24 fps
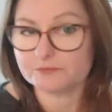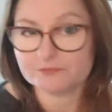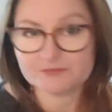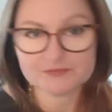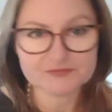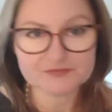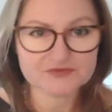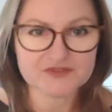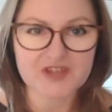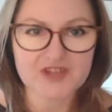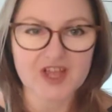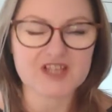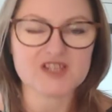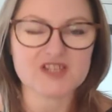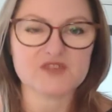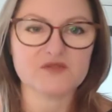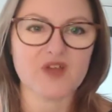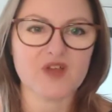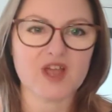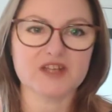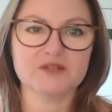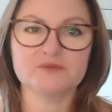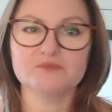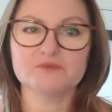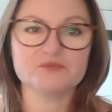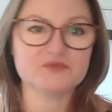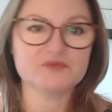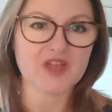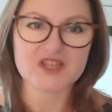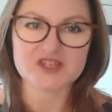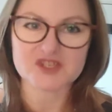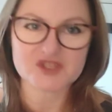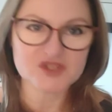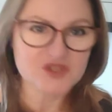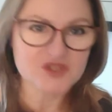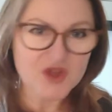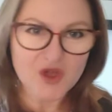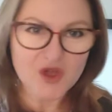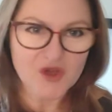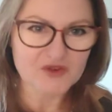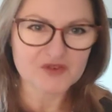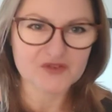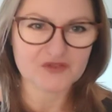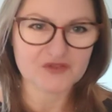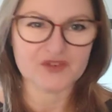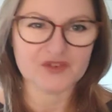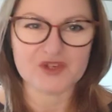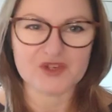That's fine. That's not for
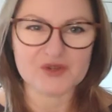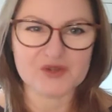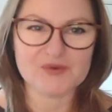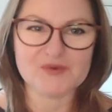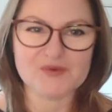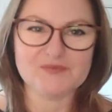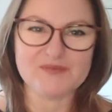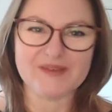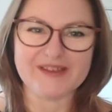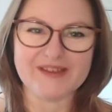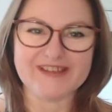you and me.